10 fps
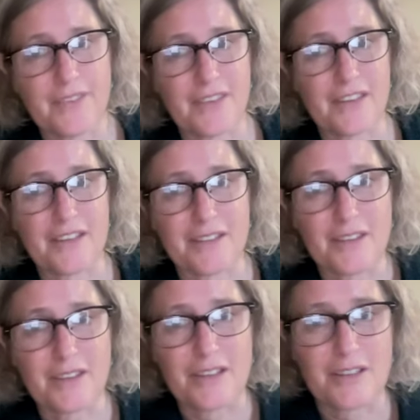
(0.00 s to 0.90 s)
the
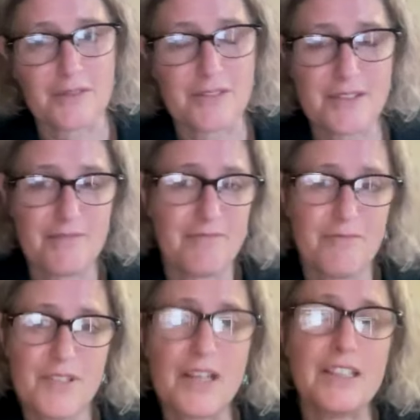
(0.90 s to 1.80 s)
the
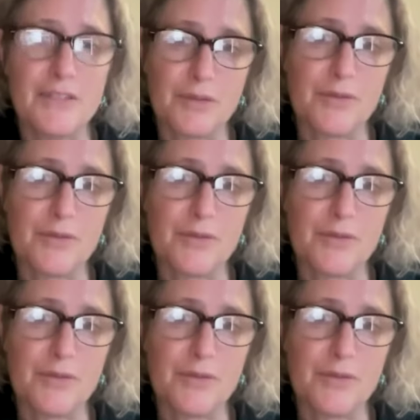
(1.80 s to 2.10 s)
scientific